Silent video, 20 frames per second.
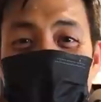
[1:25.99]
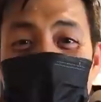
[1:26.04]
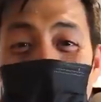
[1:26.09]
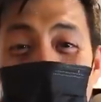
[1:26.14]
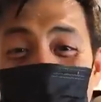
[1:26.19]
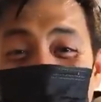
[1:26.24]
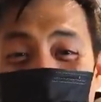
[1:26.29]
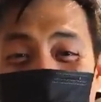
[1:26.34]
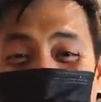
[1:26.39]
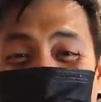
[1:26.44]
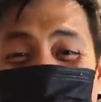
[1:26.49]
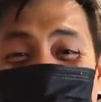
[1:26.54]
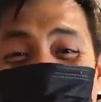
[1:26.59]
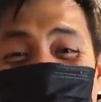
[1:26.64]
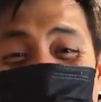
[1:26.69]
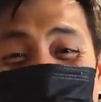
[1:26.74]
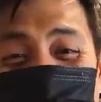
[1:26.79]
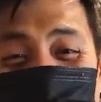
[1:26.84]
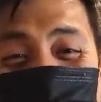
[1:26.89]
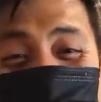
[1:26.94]
Okay, so
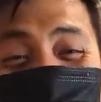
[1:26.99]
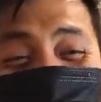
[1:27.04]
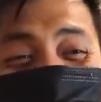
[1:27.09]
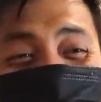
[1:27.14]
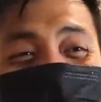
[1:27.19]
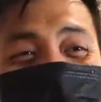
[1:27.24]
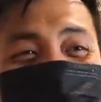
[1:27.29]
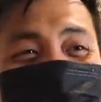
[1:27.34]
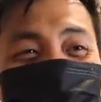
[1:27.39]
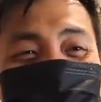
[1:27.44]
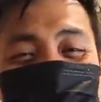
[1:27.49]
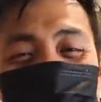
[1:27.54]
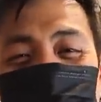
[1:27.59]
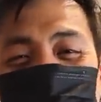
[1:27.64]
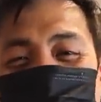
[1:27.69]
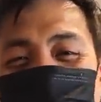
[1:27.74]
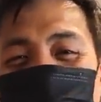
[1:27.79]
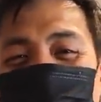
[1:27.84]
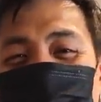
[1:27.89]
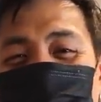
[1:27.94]
it looks like this
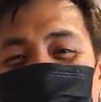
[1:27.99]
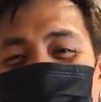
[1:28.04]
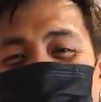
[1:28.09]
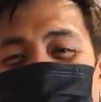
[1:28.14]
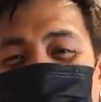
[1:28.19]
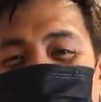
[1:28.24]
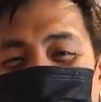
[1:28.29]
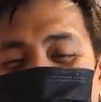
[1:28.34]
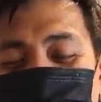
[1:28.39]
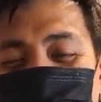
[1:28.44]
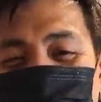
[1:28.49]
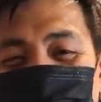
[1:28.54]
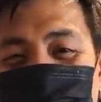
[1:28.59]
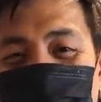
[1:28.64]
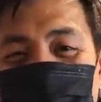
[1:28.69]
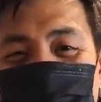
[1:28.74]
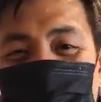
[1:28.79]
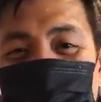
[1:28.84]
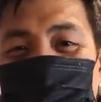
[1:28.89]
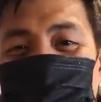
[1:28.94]
hotel is still
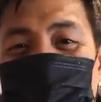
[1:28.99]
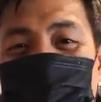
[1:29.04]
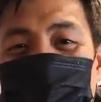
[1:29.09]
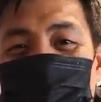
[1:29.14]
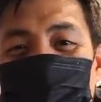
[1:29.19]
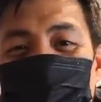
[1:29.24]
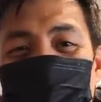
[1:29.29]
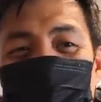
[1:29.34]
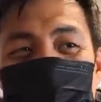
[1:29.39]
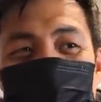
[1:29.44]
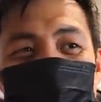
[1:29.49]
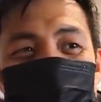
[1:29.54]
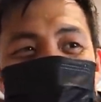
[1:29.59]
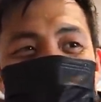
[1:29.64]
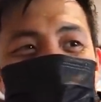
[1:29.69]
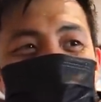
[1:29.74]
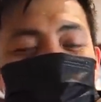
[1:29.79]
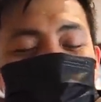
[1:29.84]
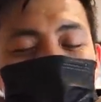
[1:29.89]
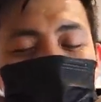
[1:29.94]
not completely finished.
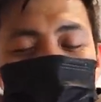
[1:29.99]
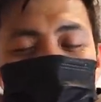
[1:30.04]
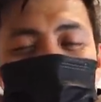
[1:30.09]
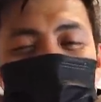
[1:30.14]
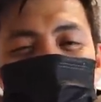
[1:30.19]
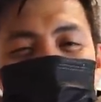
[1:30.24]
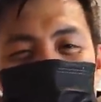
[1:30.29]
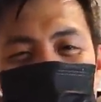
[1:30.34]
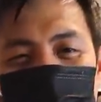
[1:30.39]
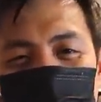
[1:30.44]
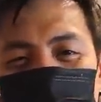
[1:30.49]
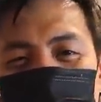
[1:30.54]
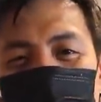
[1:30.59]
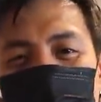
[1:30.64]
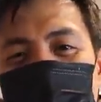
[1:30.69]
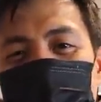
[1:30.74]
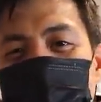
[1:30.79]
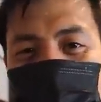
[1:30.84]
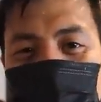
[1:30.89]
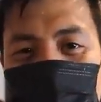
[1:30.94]
There's probably a little
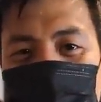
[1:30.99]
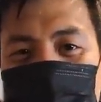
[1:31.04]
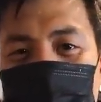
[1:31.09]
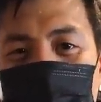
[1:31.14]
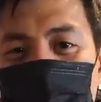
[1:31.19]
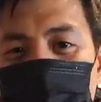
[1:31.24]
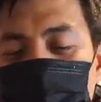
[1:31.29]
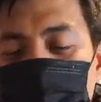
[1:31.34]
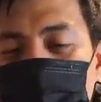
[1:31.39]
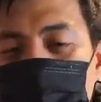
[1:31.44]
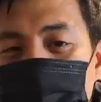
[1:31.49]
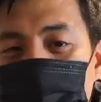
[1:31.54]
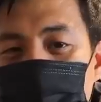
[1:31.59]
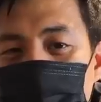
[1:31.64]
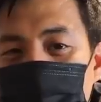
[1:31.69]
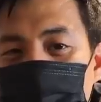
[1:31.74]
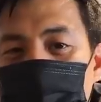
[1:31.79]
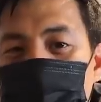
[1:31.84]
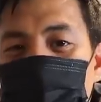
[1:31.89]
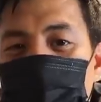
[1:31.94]
bit more stuff to
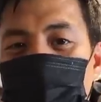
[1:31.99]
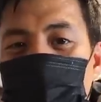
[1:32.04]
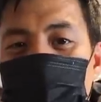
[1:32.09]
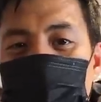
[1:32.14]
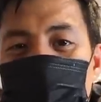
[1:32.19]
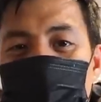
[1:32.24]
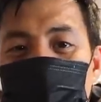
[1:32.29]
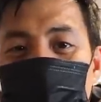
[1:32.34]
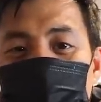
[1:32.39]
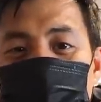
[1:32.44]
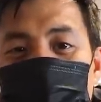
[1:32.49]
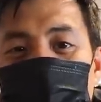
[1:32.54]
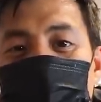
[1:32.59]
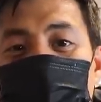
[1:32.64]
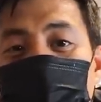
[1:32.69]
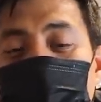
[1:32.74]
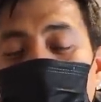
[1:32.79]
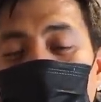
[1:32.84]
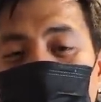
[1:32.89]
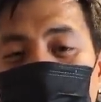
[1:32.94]
do before the
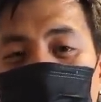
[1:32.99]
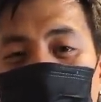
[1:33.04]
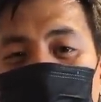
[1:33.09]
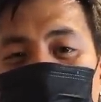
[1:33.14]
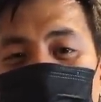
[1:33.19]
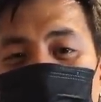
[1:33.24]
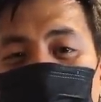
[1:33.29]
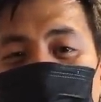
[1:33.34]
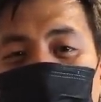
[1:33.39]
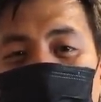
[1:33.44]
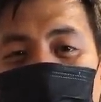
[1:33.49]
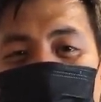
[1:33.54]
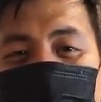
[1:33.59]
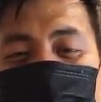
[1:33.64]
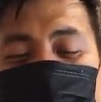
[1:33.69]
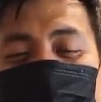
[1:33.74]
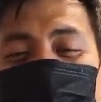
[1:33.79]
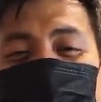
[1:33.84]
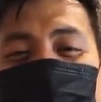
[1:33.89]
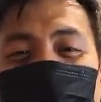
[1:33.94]
hotel opens, but
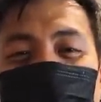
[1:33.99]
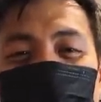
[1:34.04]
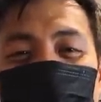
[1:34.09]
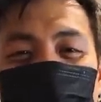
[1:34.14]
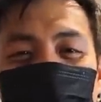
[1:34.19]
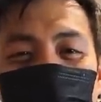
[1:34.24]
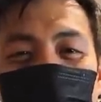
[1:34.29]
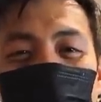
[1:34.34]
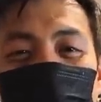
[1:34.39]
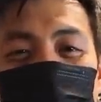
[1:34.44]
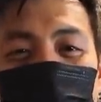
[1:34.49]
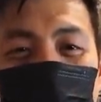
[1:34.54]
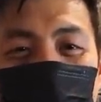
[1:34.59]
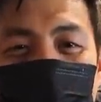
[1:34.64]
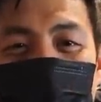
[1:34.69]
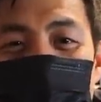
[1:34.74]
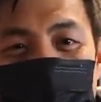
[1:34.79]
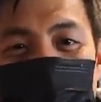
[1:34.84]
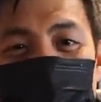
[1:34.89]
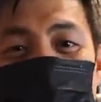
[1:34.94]
this is kind of the whole
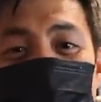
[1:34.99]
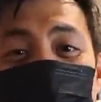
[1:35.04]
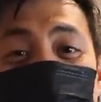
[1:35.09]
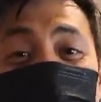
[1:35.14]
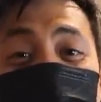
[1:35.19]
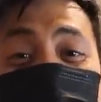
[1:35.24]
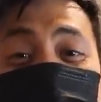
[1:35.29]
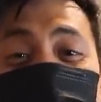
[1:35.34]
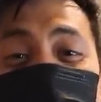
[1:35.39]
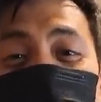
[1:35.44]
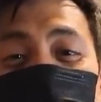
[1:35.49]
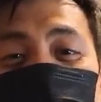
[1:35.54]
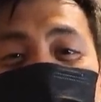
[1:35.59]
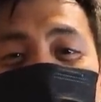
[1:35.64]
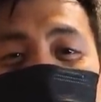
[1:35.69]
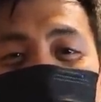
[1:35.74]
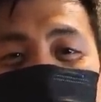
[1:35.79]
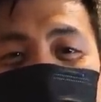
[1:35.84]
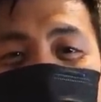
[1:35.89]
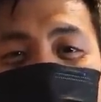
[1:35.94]
point of doing a video
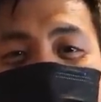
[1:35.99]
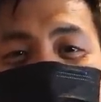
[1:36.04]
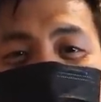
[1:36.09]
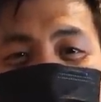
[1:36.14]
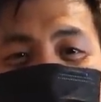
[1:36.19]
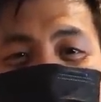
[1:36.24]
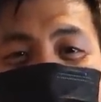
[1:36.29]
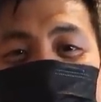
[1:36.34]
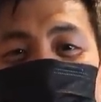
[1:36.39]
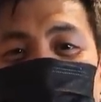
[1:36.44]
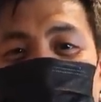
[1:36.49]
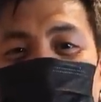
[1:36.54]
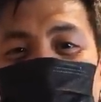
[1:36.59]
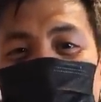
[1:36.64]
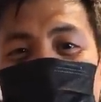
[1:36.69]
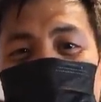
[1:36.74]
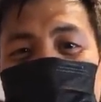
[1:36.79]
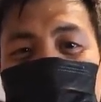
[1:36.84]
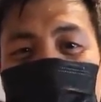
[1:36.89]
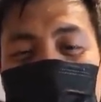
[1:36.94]
like this, is to show
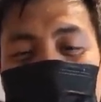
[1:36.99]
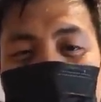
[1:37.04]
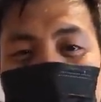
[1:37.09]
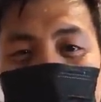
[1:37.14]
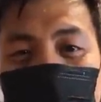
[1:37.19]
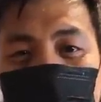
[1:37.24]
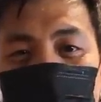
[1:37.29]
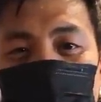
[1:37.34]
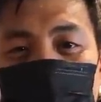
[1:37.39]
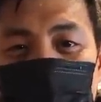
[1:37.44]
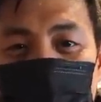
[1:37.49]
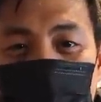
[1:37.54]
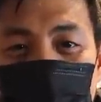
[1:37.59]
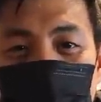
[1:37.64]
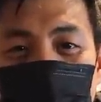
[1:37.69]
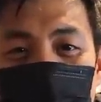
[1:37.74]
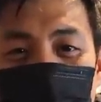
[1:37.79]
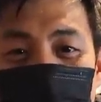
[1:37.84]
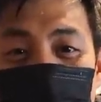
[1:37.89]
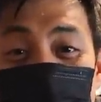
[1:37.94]
you it all
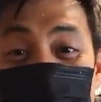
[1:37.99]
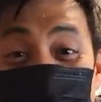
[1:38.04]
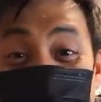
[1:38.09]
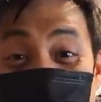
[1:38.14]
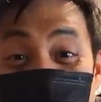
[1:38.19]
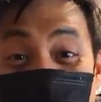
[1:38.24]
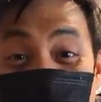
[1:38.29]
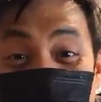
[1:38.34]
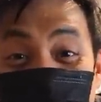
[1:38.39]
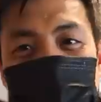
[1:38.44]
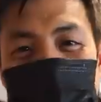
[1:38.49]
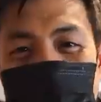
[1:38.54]
before it comes out.